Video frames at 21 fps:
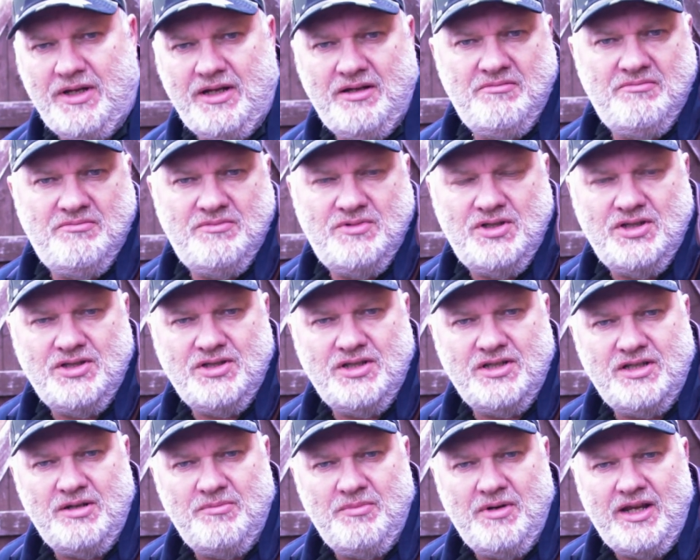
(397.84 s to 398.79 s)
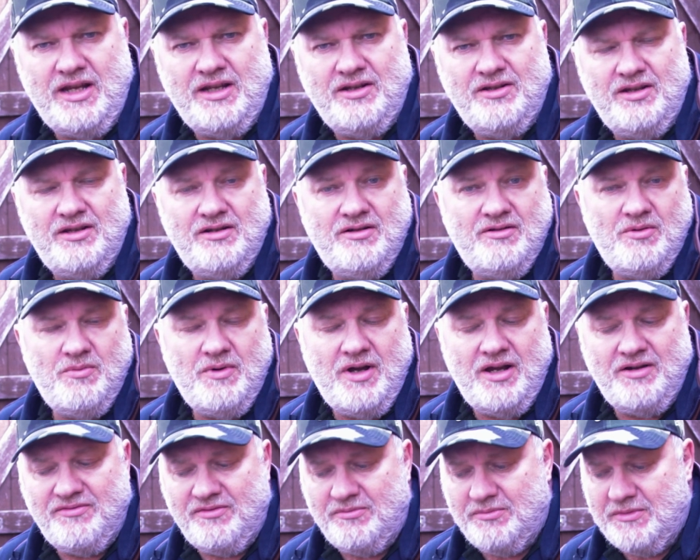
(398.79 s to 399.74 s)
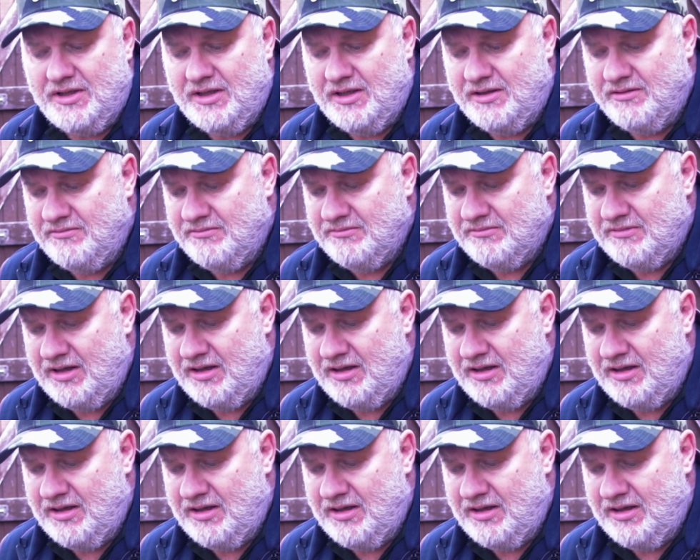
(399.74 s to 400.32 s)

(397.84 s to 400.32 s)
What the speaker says: me, just to simulate that you're away from the gun,